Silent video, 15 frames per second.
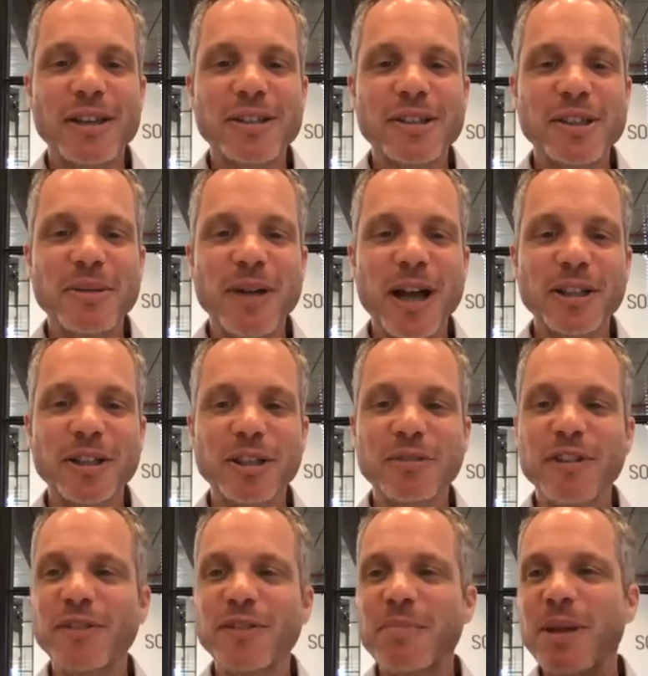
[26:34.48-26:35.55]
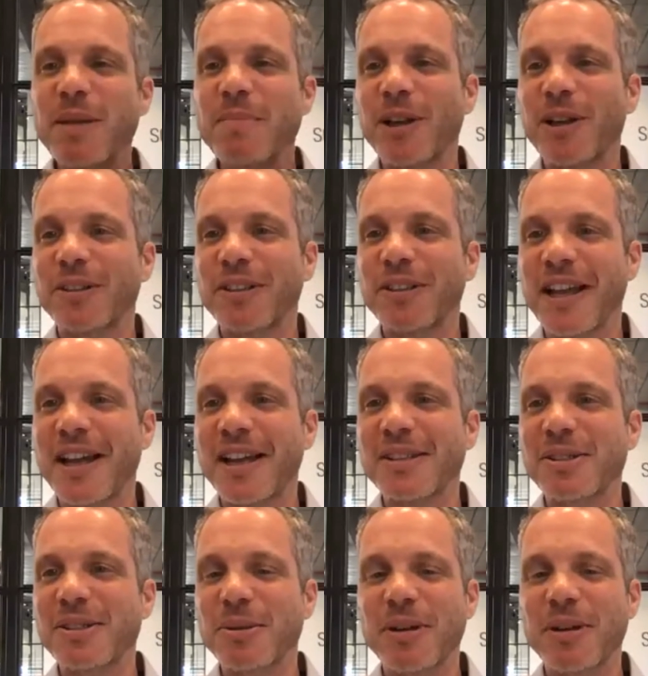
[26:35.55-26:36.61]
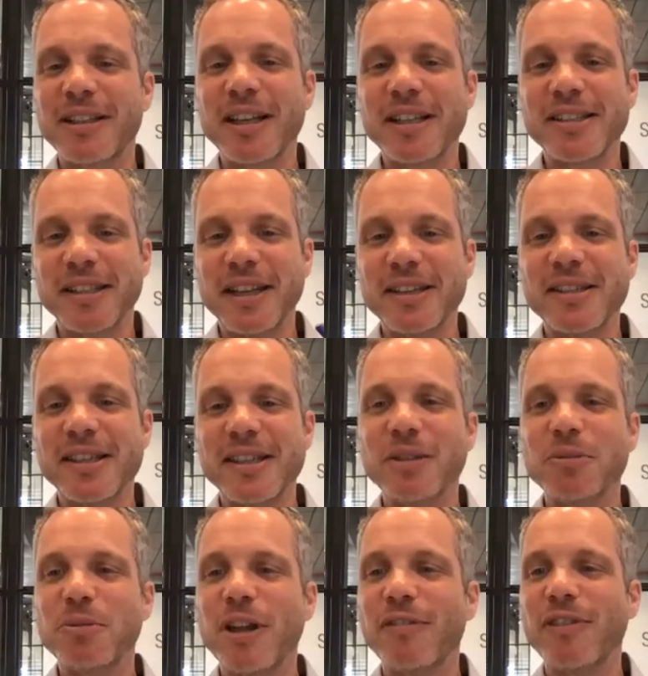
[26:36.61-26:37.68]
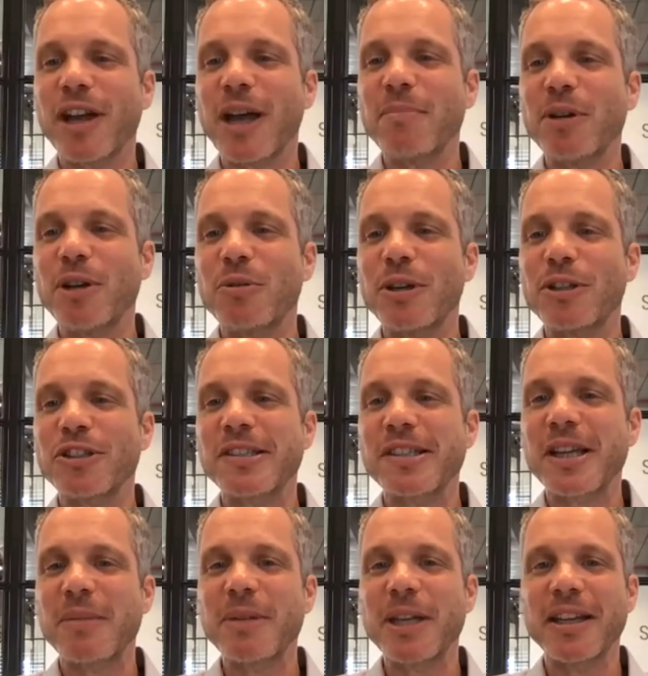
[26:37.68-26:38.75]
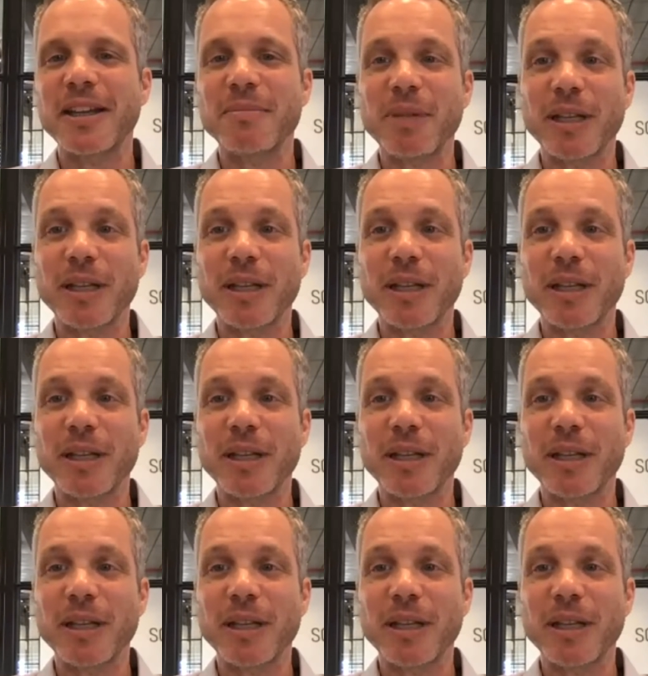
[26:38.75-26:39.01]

some 150 people on the line, so and I see that we have a couple of questions coming in. But